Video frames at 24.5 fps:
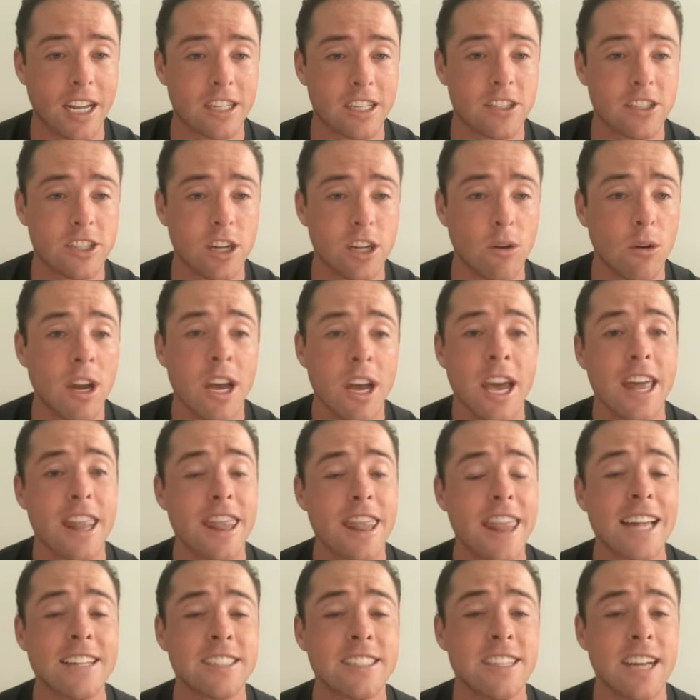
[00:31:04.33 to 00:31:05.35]
And so
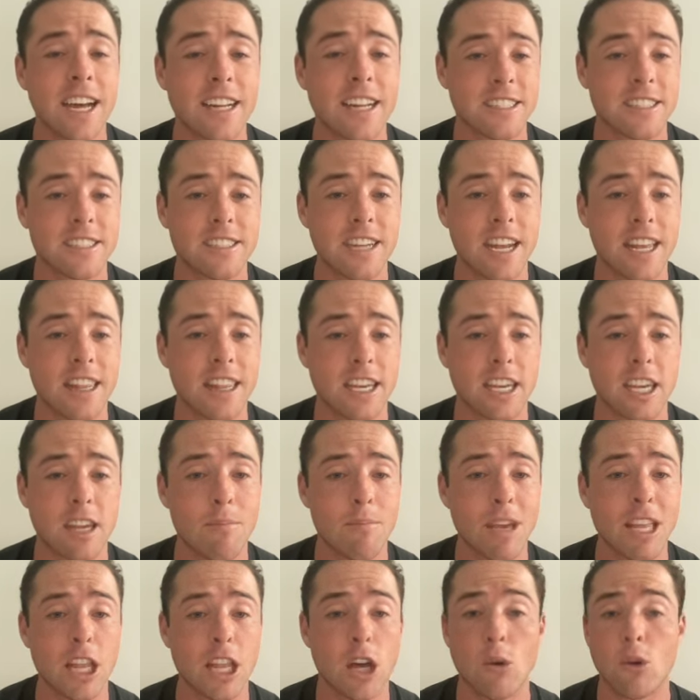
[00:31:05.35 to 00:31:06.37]
that's not to say that
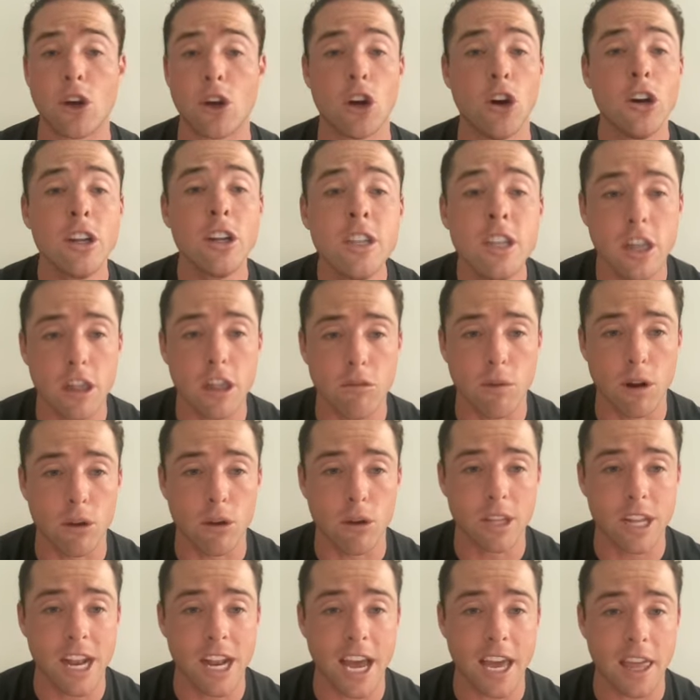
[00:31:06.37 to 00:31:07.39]
Camilo couldn't throw
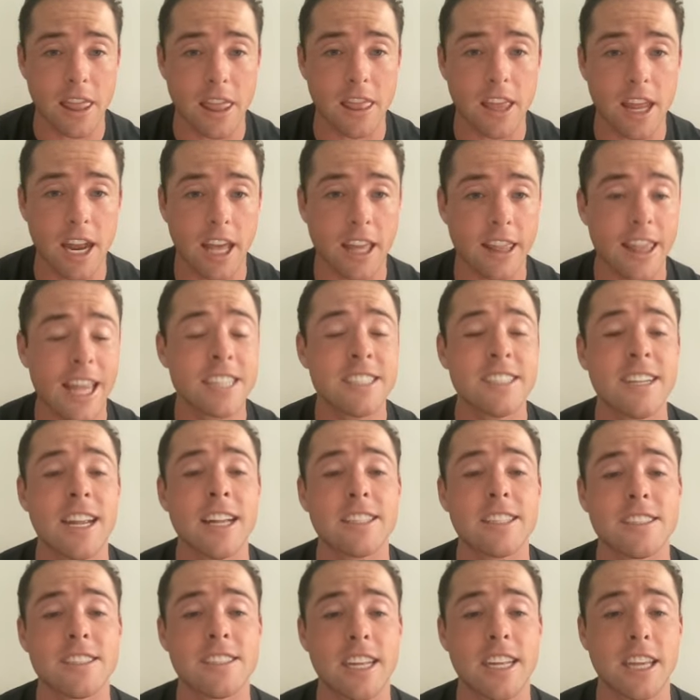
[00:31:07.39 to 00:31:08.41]
the 9th inning. That's not
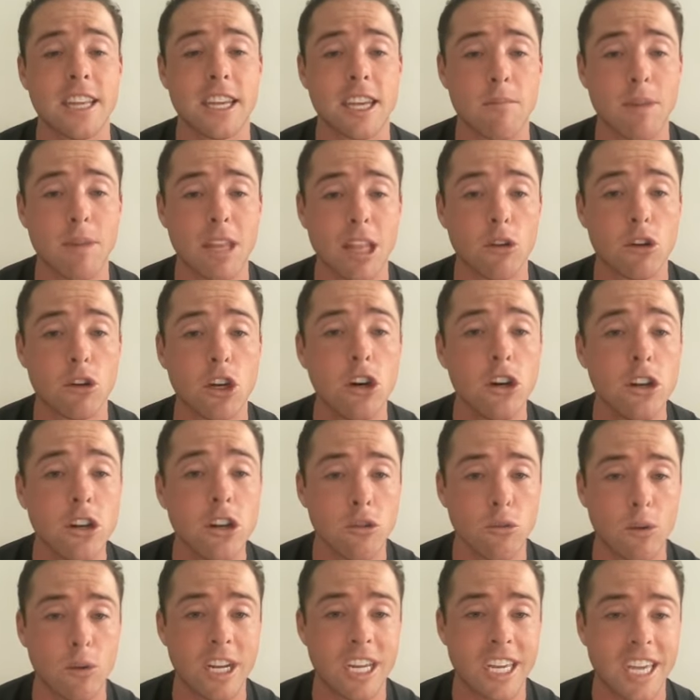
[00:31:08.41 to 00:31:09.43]
to say that Camilo
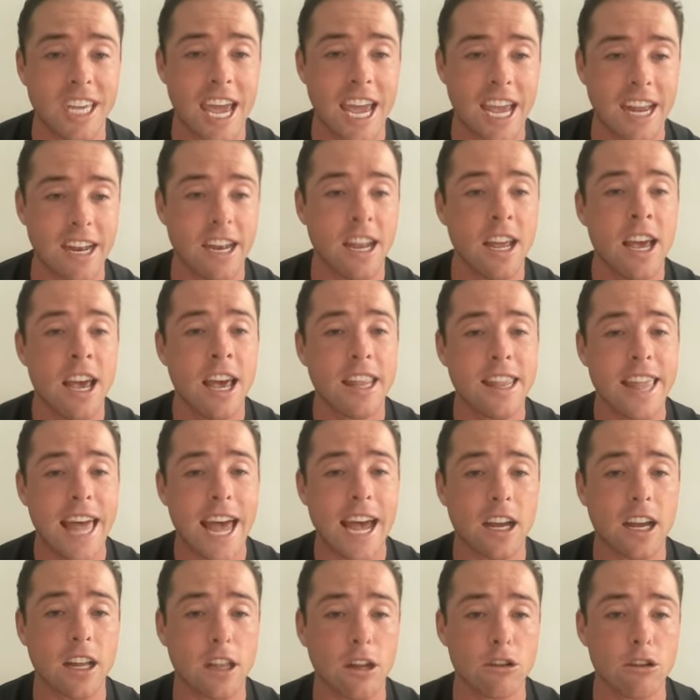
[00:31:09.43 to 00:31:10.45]
couldn't regain
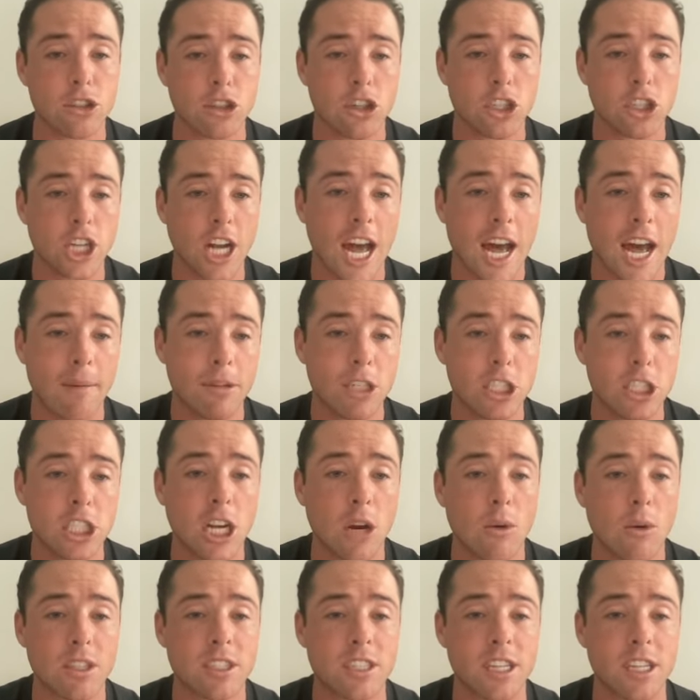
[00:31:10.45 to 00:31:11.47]
that closer job and
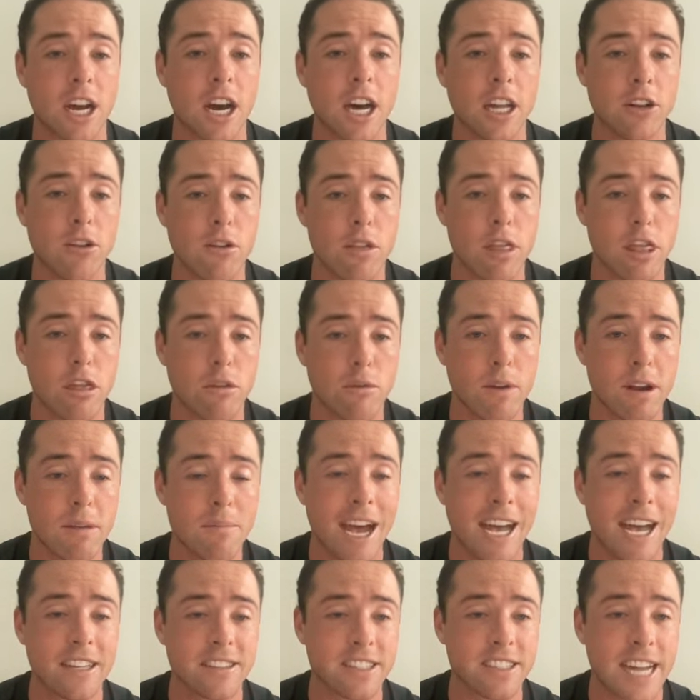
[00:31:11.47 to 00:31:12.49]
show us that 103
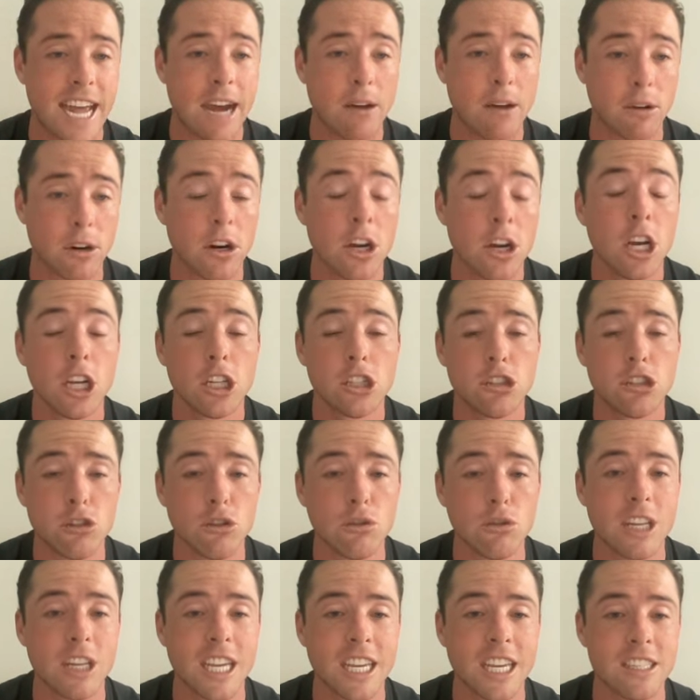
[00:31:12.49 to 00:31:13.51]
miles an hour
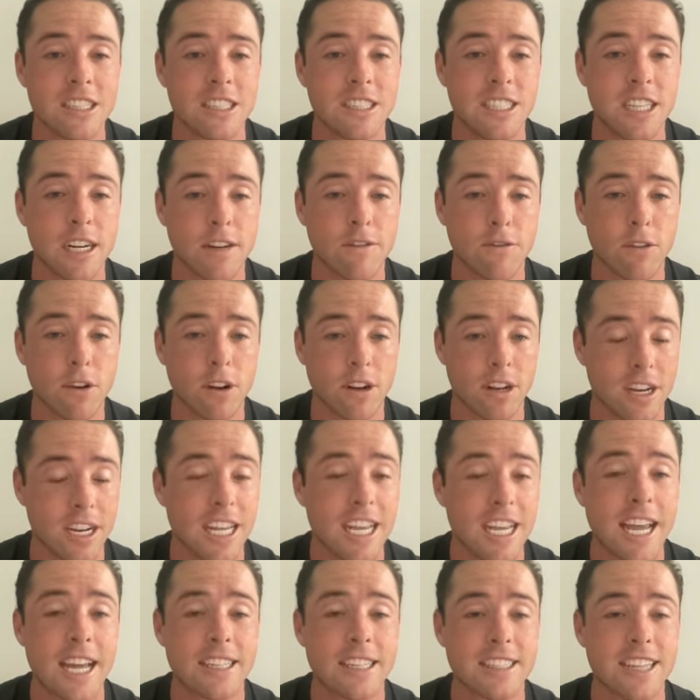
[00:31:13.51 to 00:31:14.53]
truly is different and
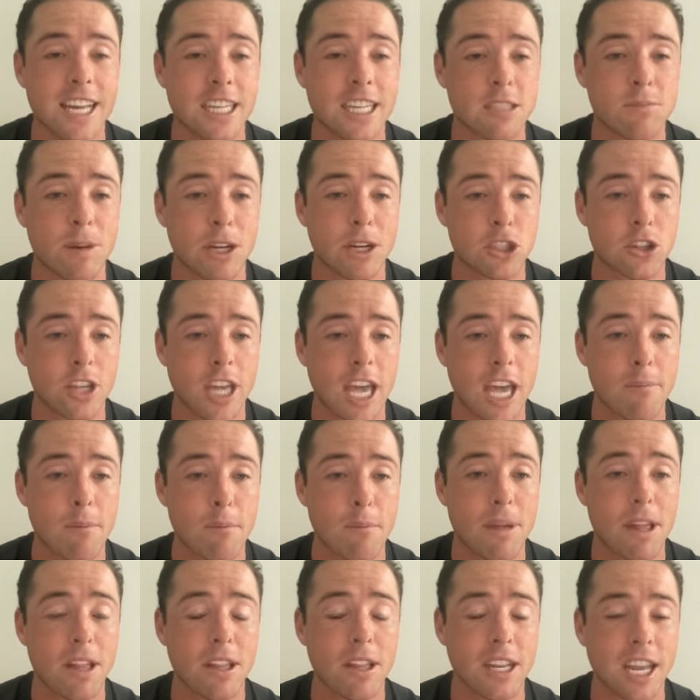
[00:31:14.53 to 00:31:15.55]
he has that special
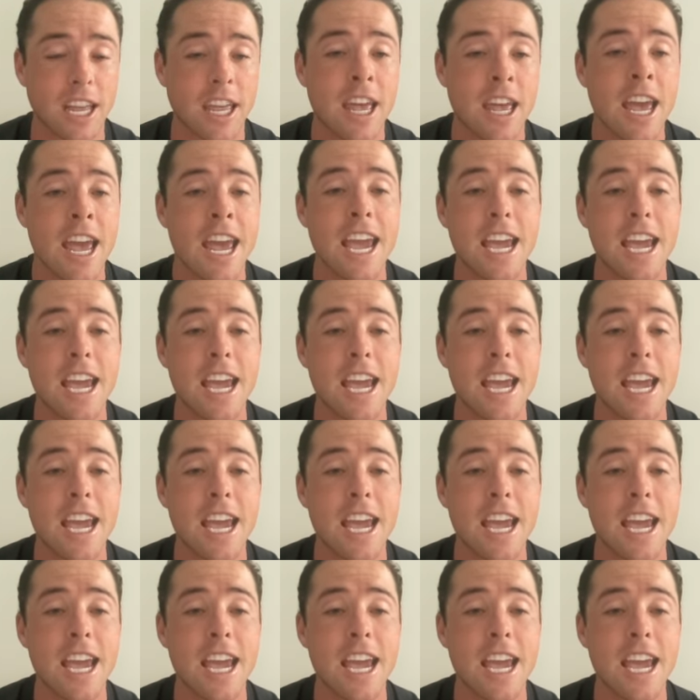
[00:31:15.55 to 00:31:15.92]
capability.